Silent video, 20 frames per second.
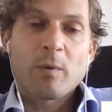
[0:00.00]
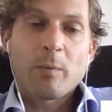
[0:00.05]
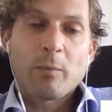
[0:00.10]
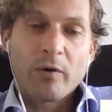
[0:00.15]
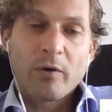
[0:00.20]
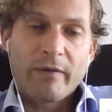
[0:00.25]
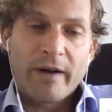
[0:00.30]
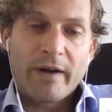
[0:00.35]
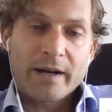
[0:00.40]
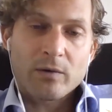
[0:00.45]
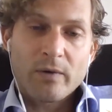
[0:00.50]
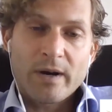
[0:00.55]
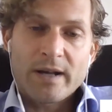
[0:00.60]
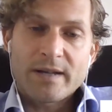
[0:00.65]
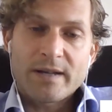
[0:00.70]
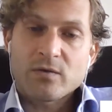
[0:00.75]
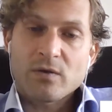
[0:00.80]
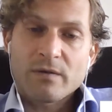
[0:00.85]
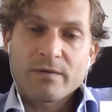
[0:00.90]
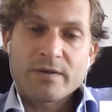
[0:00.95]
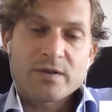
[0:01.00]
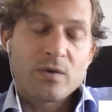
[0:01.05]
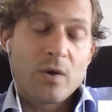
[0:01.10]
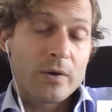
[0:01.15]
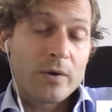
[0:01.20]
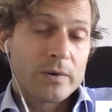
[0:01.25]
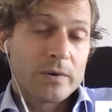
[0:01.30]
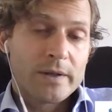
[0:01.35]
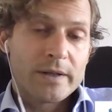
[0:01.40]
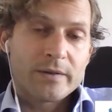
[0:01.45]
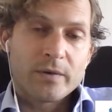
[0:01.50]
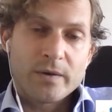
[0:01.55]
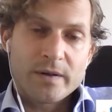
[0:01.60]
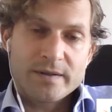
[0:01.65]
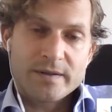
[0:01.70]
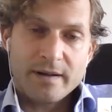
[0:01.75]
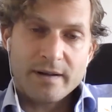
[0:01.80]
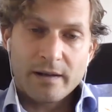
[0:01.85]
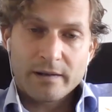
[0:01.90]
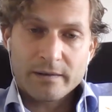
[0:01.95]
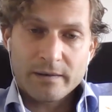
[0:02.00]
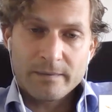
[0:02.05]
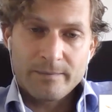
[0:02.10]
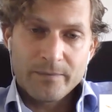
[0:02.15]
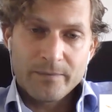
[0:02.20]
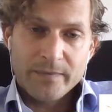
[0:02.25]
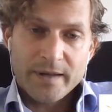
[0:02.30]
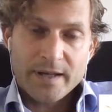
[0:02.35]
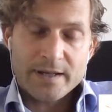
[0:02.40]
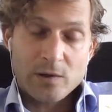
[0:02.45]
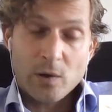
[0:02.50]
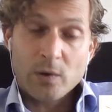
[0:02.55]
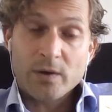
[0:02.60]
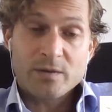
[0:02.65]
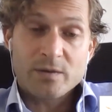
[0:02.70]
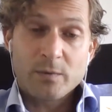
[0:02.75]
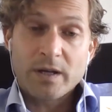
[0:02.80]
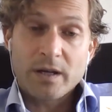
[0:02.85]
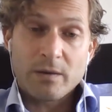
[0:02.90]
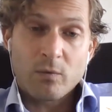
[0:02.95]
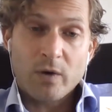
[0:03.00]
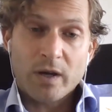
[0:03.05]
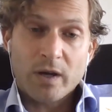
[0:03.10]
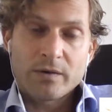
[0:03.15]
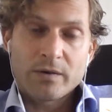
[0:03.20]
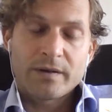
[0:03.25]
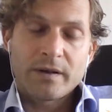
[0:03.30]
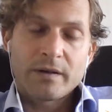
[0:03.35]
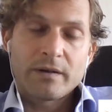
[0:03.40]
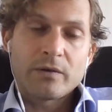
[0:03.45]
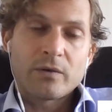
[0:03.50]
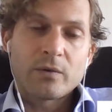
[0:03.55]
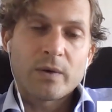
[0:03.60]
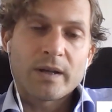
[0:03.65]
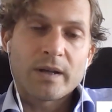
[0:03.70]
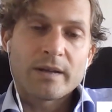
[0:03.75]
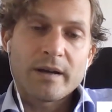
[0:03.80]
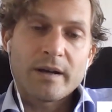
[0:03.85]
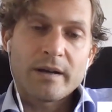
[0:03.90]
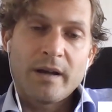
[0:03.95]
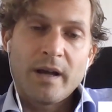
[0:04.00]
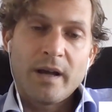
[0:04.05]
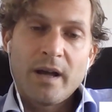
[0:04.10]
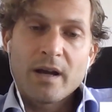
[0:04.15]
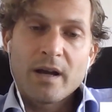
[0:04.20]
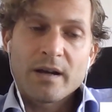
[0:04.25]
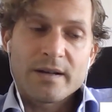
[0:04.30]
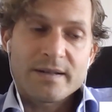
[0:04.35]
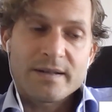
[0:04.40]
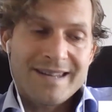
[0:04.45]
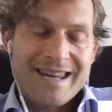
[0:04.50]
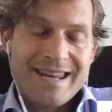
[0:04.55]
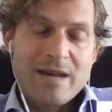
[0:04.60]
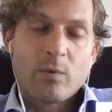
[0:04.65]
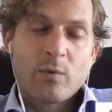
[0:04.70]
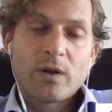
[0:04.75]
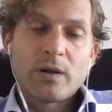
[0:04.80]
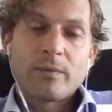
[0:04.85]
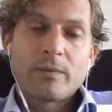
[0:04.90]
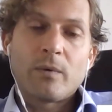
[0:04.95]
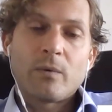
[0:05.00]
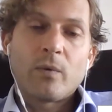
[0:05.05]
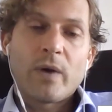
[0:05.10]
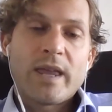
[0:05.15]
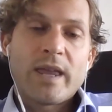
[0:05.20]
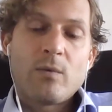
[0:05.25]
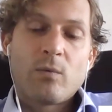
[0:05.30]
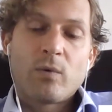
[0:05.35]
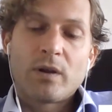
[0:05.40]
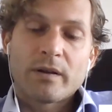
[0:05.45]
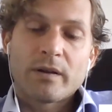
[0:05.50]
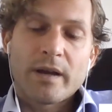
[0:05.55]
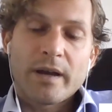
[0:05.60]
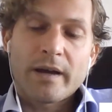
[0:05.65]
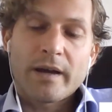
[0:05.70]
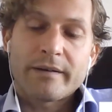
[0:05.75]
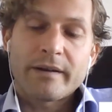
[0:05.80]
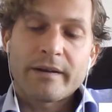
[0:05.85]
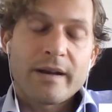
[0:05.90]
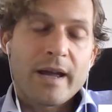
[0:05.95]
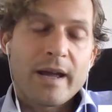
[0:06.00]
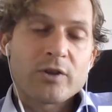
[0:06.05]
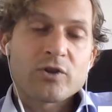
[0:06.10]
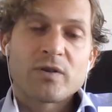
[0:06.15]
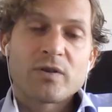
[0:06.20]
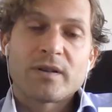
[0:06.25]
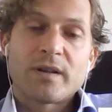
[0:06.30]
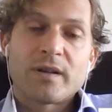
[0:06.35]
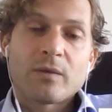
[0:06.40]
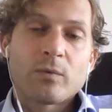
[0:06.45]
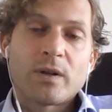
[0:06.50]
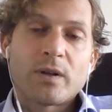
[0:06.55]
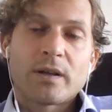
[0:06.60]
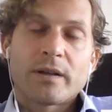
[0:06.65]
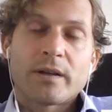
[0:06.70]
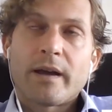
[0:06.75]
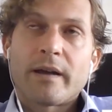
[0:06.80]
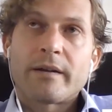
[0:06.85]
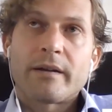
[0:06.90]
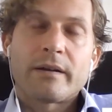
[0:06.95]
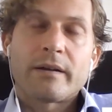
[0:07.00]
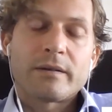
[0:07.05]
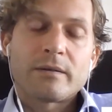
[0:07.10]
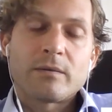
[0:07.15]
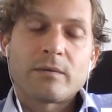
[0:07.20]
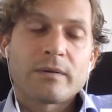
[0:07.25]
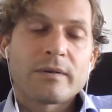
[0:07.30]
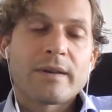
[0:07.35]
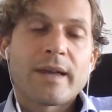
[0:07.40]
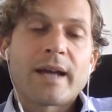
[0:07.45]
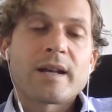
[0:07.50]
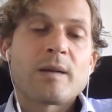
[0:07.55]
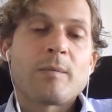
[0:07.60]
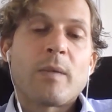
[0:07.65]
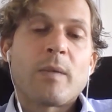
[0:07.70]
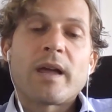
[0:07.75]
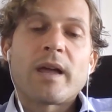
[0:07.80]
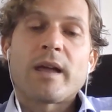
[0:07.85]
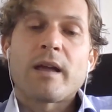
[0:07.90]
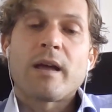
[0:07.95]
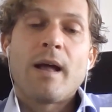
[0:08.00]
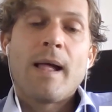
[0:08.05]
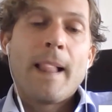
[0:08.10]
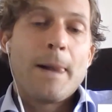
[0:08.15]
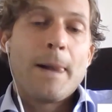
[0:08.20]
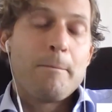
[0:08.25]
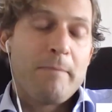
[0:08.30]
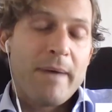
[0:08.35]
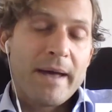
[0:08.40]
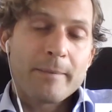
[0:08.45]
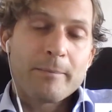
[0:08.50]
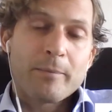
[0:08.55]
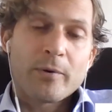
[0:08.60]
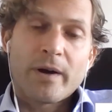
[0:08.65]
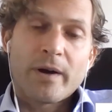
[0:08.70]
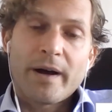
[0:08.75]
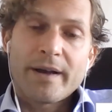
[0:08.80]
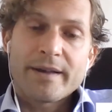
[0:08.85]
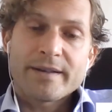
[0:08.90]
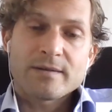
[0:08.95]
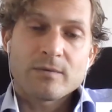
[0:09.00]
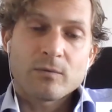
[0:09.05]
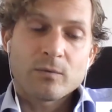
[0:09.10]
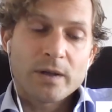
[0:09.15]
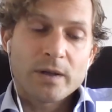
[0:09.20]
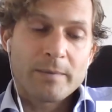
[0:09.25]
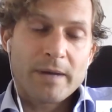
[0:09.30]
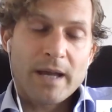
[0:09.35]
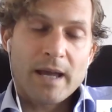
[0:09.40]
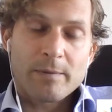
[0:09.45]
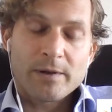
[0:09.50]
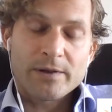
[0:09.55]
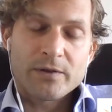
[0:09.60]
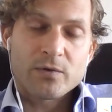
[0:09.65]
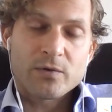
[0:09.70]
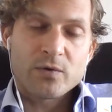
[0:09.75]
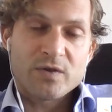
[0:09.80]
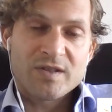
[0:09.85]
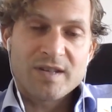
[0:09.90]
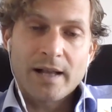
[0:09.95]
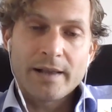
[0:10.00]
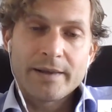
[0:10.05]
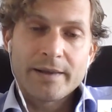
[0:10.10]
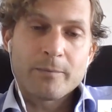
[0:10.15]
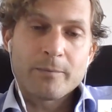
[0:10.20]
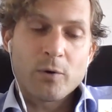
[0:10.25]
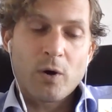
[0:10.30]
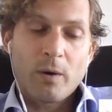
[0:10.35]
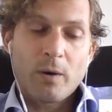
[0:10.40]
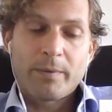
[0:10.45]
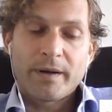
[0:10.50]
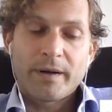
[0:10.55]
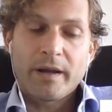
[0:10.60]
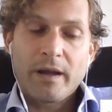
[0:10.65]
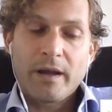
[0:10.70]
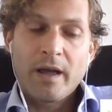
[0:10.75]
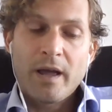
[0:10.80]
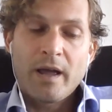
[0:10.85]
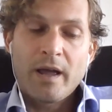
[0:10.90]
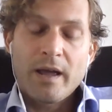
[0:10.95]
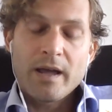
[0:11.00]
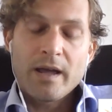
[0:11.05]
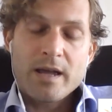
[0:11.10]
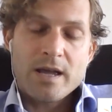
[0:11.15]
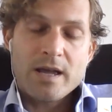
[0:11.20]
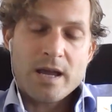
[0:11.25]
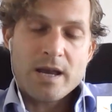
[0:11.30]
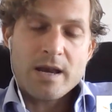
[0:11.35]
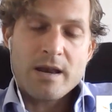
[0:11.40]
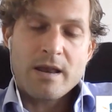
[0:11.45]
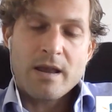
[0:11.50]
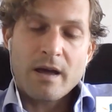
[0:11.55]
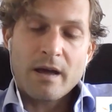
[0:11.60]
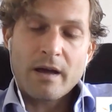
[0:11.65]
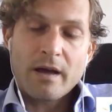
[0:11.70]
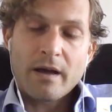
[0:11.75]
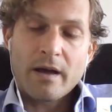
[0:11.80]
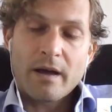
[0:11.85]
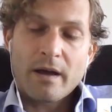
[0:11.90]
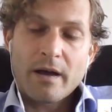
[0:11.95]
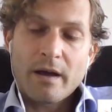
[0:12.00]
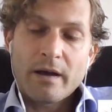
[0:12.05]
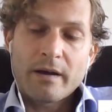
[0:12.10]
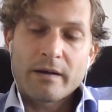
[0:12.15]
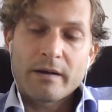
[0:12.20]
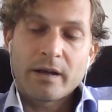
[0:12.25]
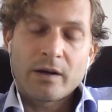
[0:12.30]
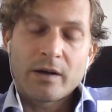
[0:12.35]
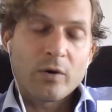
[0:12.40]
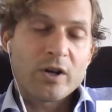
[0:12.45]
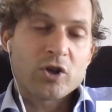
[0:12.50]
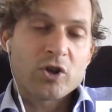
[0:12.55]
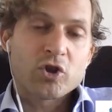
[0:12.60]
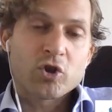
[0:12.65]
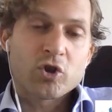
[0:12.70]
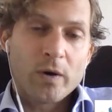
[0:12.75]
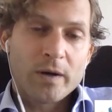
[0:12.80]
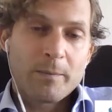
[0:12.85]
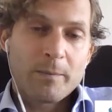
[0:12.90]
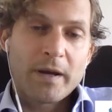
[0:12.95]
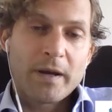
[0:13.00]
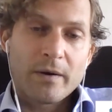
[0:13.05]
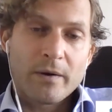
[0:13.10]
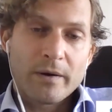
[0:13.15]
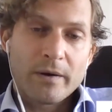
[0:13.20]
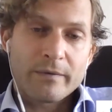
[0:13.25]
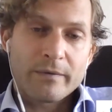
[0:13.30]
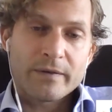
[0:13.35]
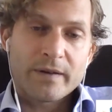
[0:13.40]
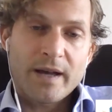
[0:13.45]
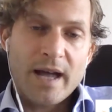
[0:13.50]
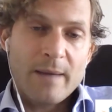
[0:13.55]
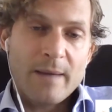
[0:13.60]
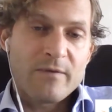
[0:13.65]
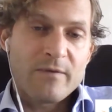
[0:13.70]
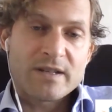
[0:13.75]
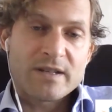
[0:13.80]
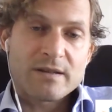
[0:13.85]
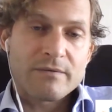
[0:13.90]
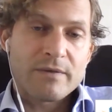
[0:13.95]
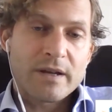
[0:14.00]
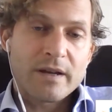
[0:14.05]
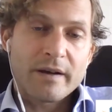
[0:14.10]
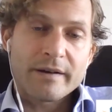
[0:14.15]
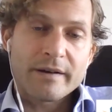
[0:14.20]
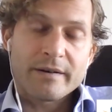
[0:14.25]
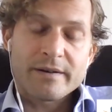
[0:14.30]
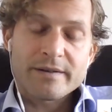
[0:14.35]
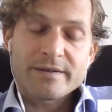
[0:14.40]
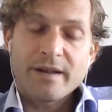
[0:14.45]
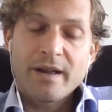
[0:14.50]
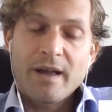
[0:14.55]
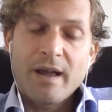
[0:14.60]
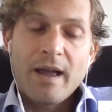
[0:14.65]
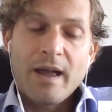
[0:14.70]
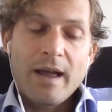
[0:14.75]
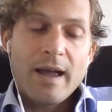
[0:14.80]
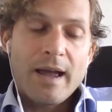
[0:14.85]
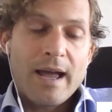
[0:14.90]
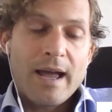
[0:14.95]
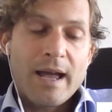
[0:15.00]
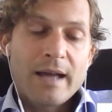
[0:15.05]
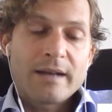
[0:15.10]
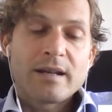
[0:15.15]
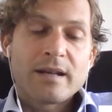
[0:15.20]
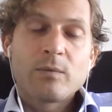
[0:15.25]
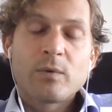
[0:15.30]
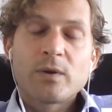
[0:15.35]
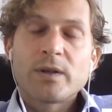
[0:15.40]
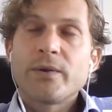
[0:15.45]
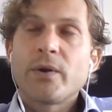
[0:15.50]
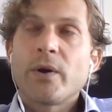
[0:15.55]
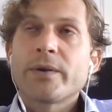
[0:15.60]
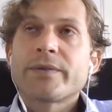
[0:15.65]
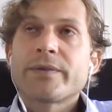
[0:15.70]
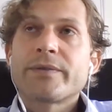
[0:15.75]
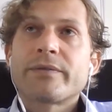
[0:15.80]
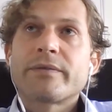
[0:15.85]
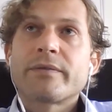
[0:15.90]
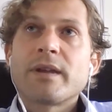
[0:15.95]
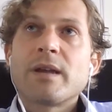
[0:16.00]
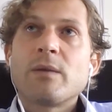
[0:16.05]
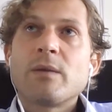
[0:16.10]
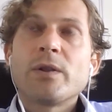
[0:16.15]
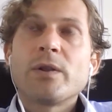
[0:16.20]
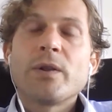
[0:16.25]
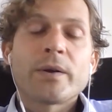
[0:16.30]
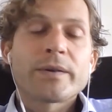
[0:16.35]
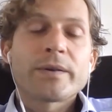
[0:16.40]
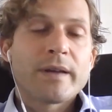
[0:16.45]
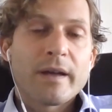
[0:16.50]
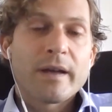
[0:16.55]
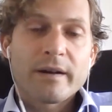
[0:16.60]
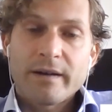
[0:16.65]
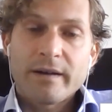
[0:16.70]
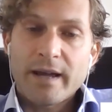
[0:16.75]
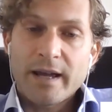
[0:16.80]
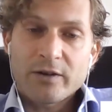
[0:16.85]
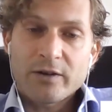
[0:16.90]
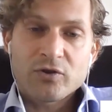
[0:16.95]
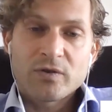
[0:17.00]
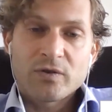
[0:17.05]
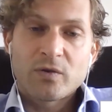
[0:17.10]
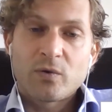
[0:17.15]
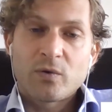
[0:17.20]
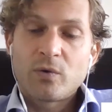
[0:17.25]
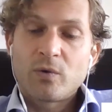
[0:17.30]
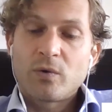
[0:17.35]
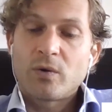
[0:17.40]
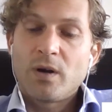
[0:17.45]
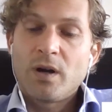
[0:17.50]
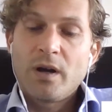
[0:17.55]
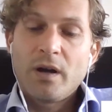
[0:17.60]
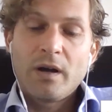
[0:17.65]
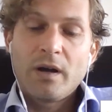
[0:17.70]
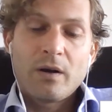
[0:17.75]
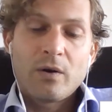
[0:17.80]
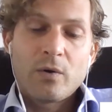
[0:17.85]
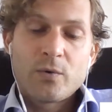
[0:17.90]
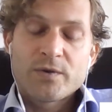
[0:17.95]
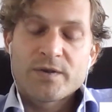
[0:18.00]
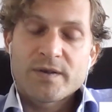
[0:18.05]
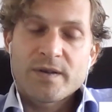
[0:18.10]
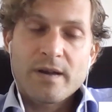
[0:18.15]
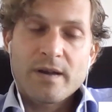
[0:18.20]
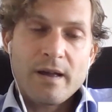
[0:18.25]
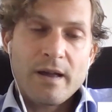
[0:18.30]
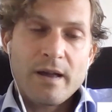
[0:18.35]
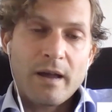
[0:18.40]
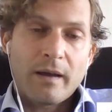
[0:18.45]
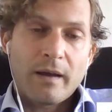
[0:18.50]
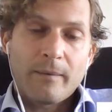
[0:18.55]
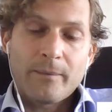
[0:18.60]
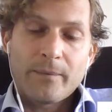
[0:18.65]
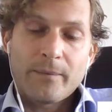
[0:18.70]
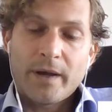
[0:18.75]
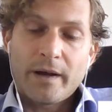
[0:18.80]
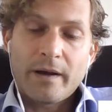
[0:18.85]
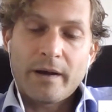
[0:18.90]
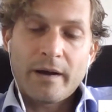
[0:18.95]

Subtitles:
We provide a great service not only to the seller, as long as we continue doing that, because he will get an agent that will get him a better price, will be able to sell the property in a short period of time vis-a-vis others, and he will not get an agent who say